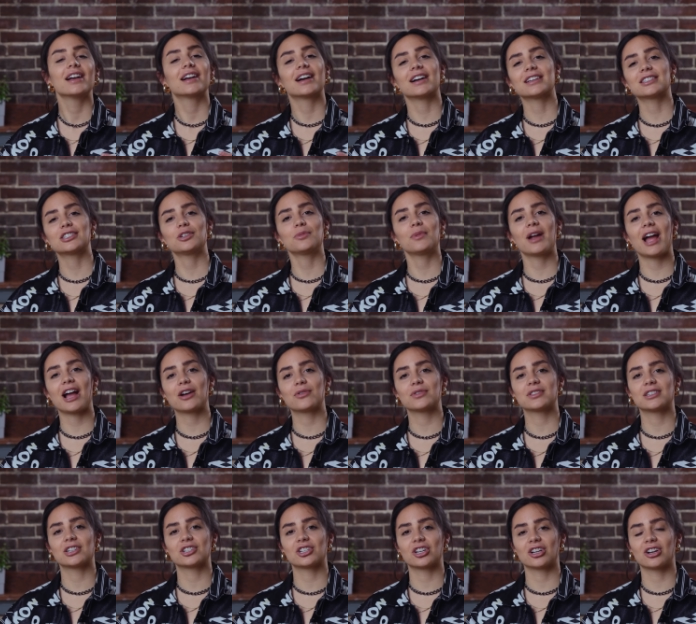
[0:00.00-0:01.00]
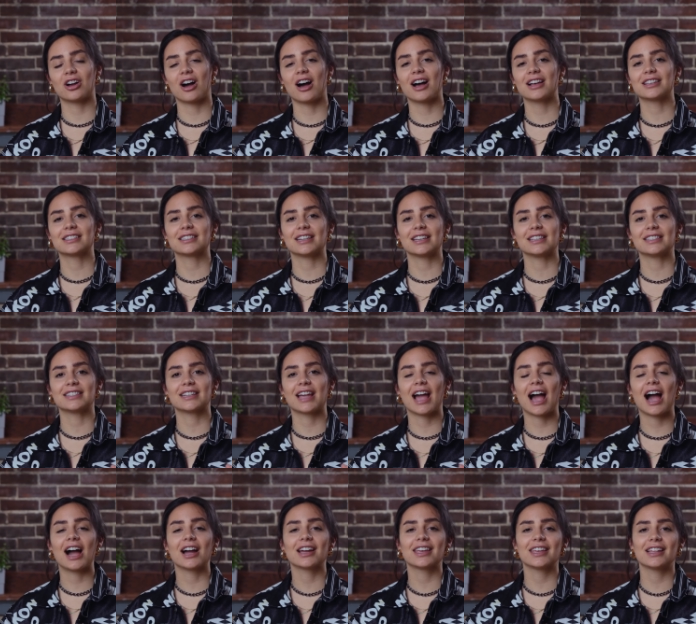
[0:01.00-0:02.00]
Customer acquisition cost is
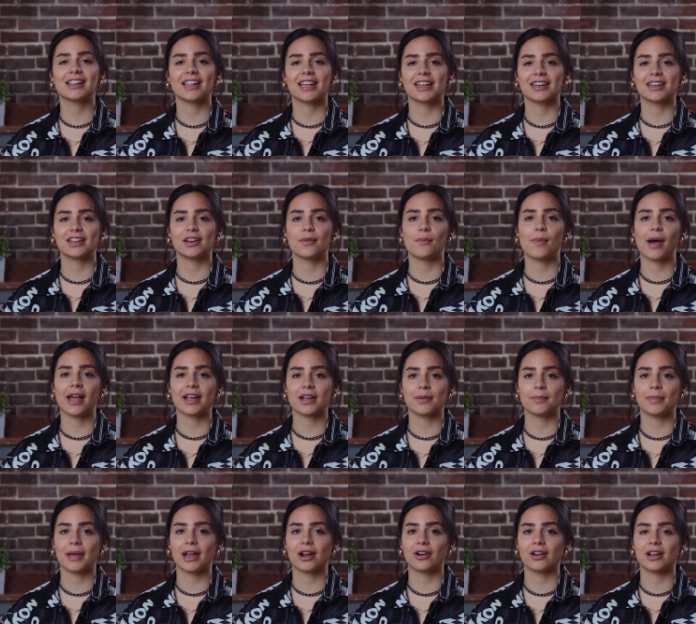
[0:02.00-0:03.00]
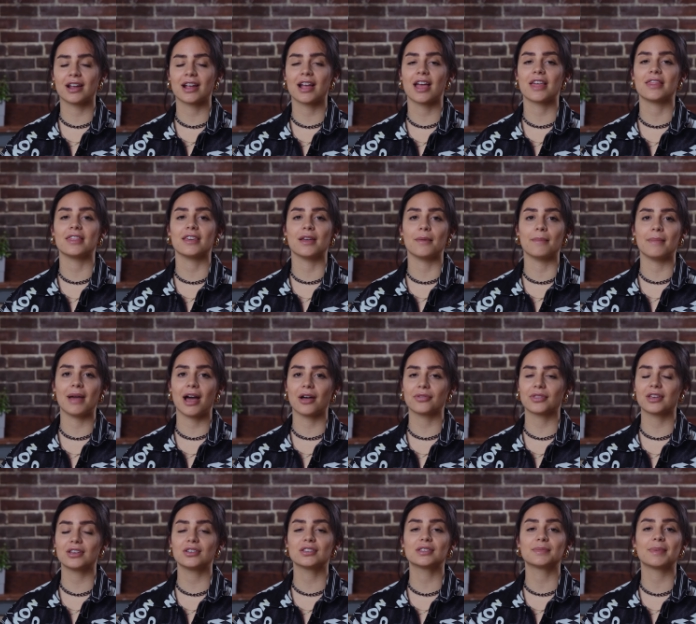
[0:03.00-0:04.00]
calculated by comparing the amount
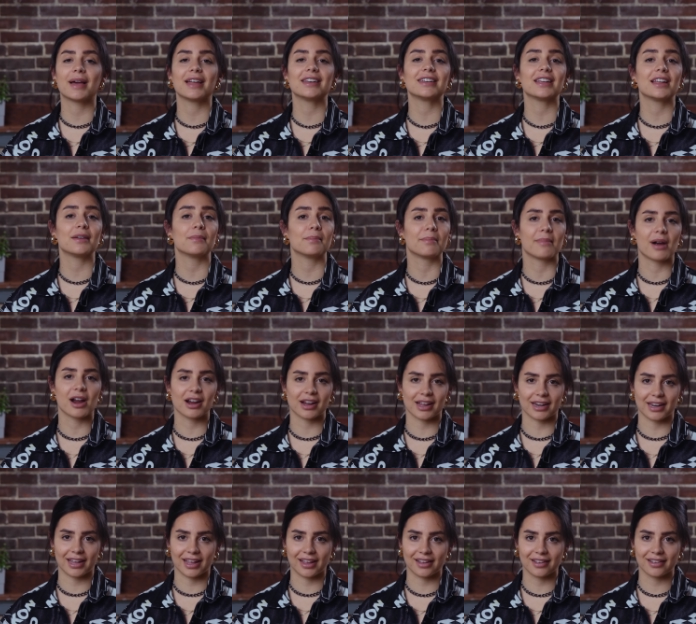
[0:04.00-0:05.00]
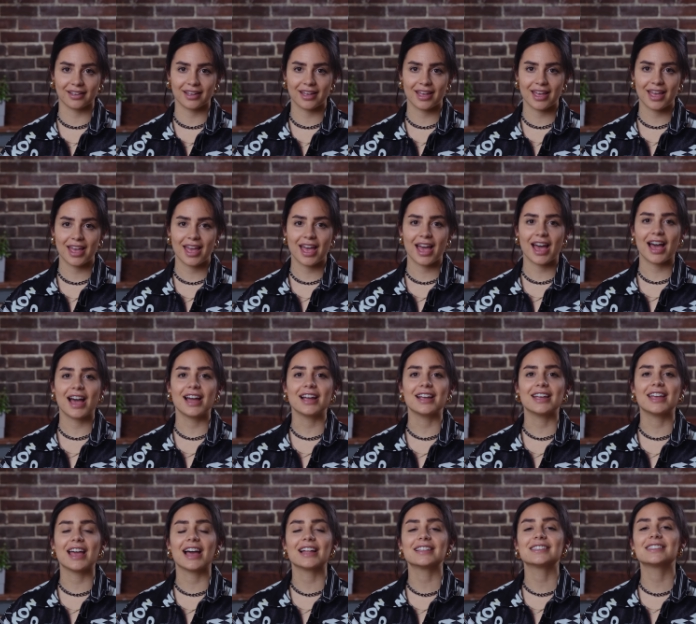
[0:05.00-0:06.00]
that you spend in marketing
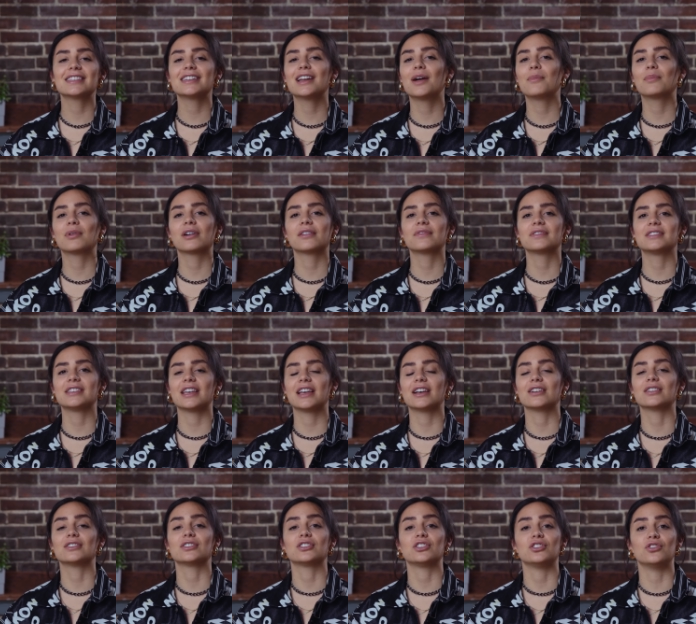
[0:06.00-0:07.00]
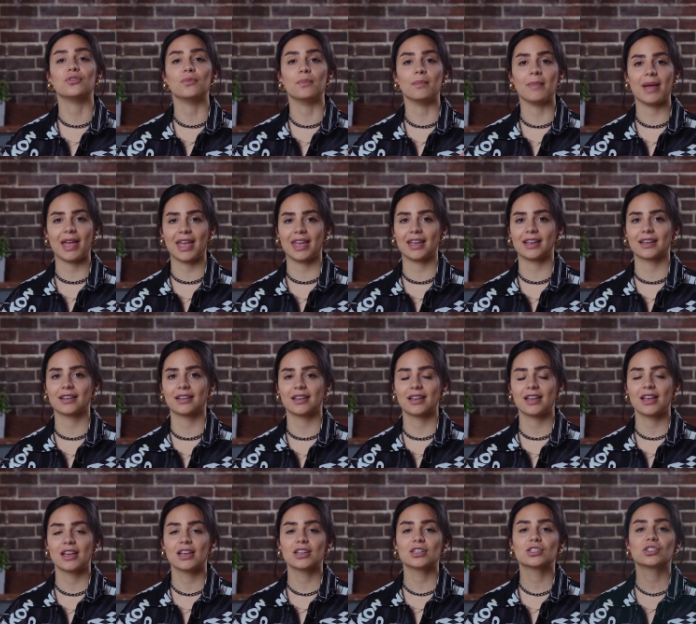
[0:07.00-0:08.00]
against the number of sales you make.
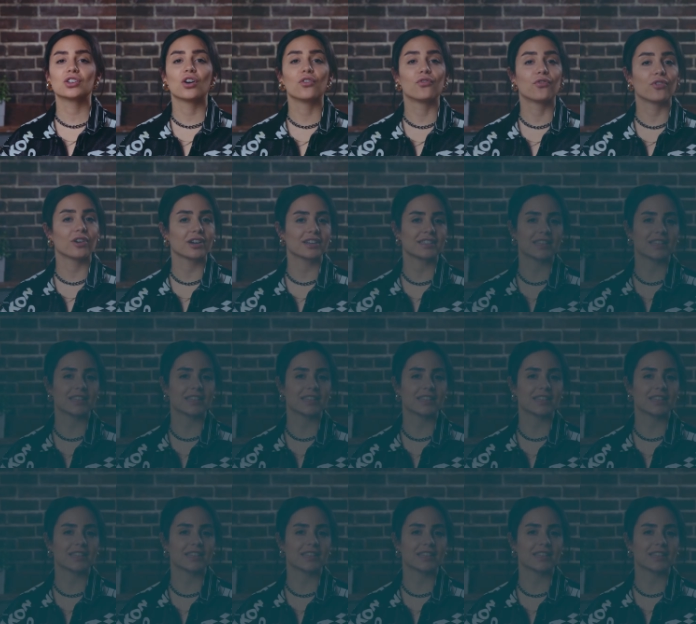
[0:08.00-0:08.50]
So for